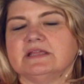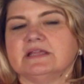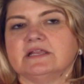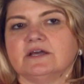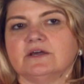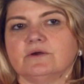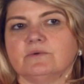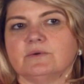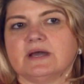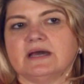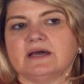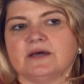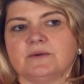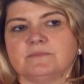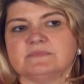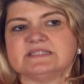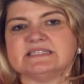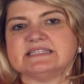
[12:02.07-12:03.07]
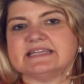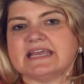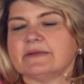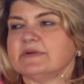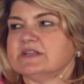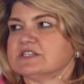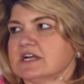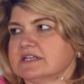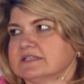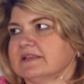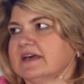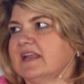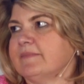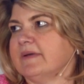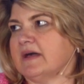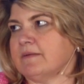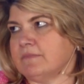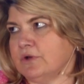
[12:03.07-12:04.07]
You know, um, today we talked a lot
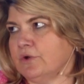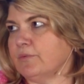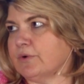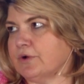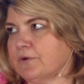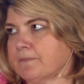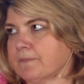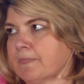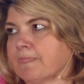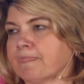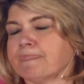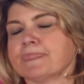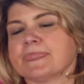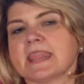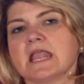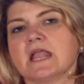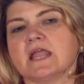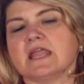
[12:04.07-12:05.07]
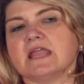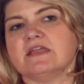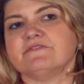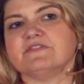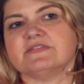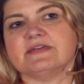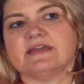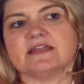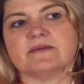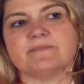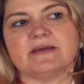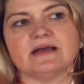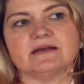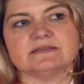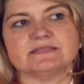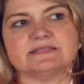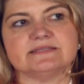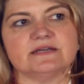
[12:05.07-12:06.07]
about mobile. If you think
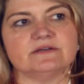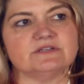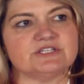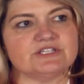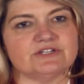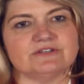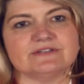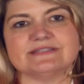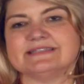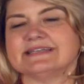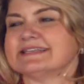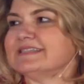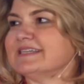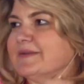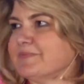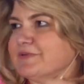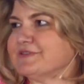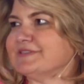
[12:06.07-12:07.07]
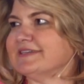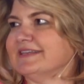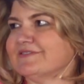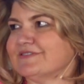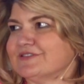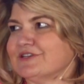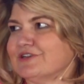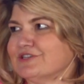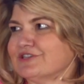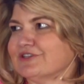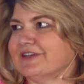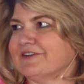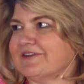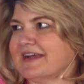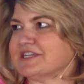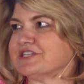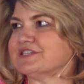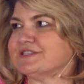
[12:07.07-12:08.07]
about social, sixty-eight percent of social
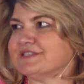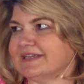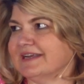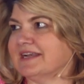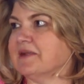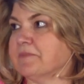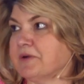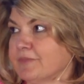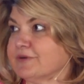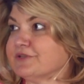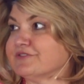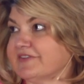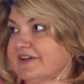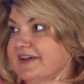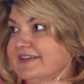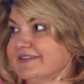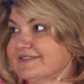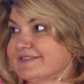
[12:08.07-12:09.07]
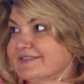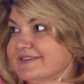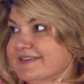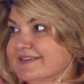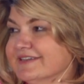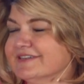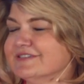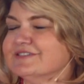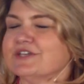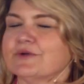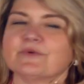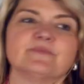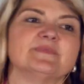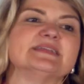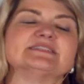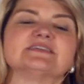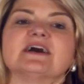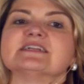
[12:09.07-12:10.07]
interaction is done on a mobile device. So when
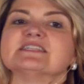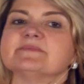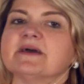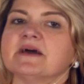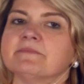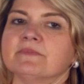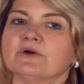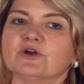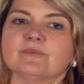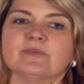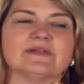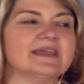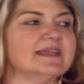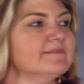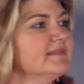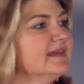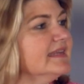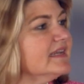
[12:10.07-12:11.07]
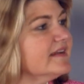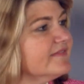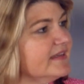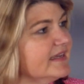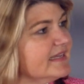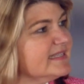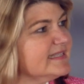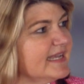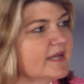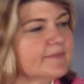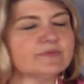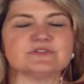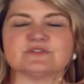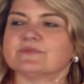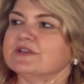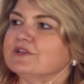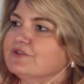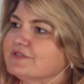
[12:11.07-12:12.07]
we talked about mobile, and many of the
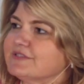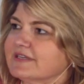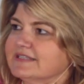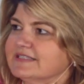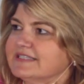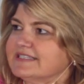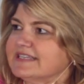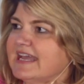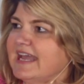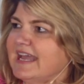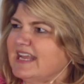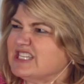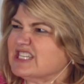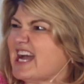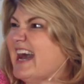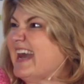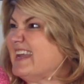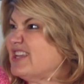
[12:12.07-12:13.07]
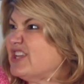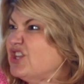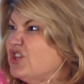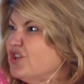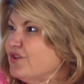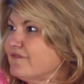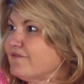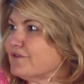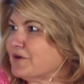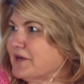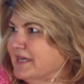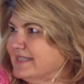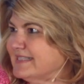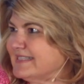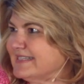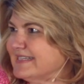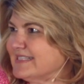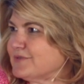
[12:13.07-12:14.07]
examples we used on stage, I Q for
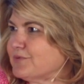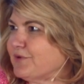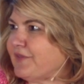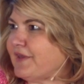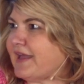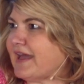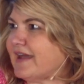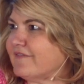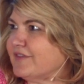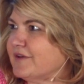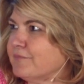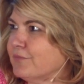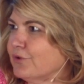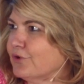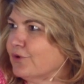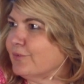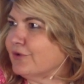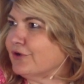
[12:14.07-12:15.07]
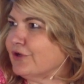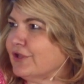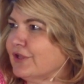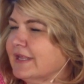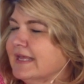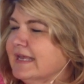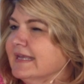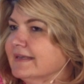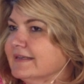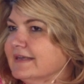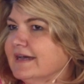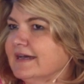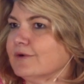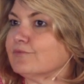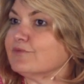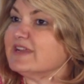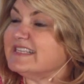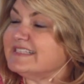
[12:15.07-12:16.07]
instance, where they have the mobile
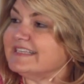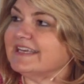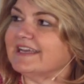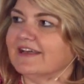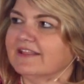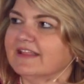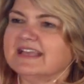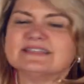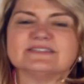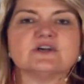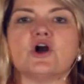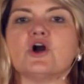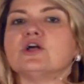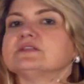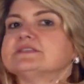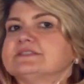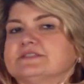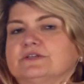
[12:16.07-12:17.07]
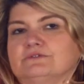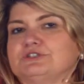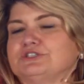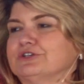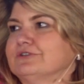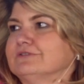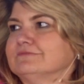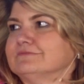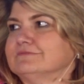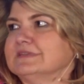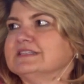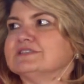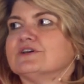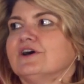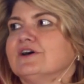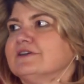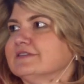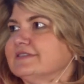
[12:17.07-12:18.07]
uh, retail, it's all social. It's
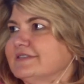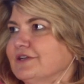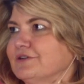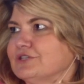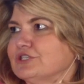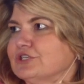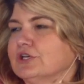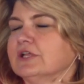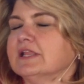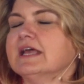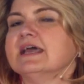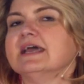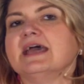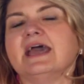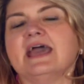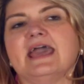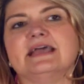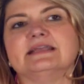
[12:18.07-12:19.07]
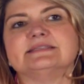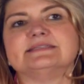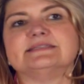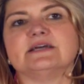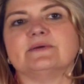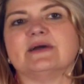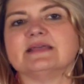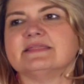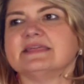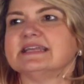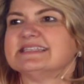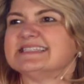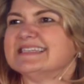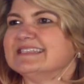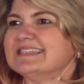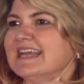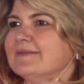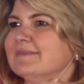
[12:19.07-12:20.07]
all social. And so I think
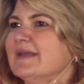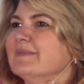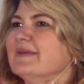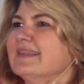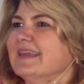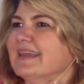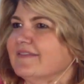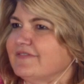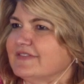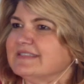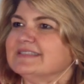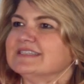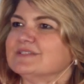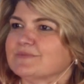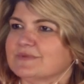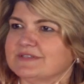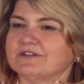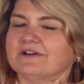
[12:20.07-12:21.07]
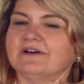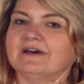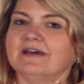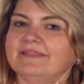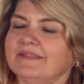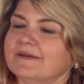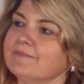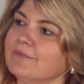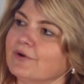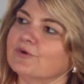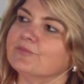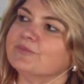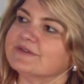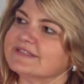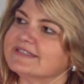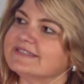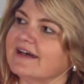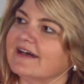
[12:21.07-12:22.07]
today maybe the emphasis was on the
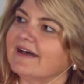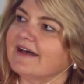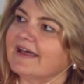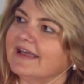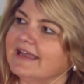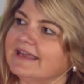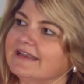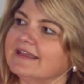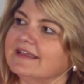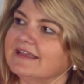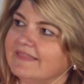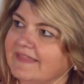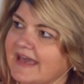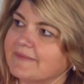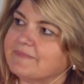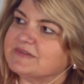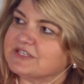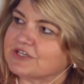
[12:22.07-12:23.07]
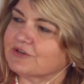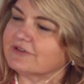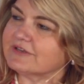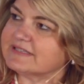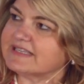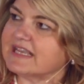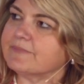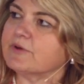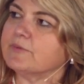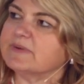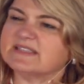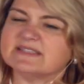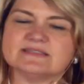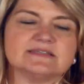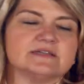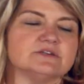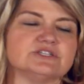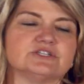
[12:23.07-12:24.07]
mobile side in that particular example, but
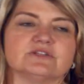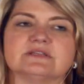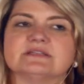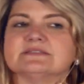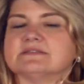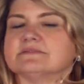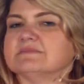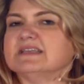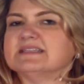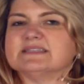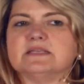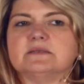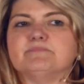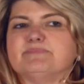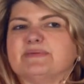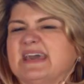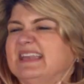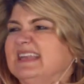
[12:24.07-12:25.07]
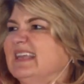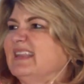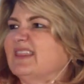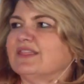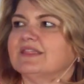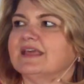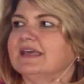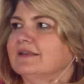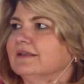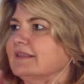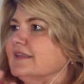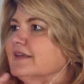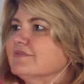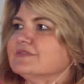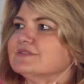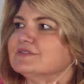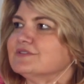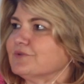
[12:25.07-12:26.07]
social is, is embedded and
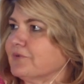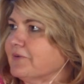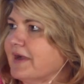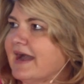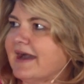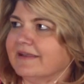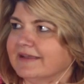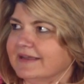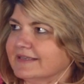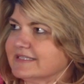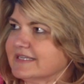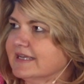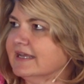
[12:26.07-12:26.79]
lives throughout it.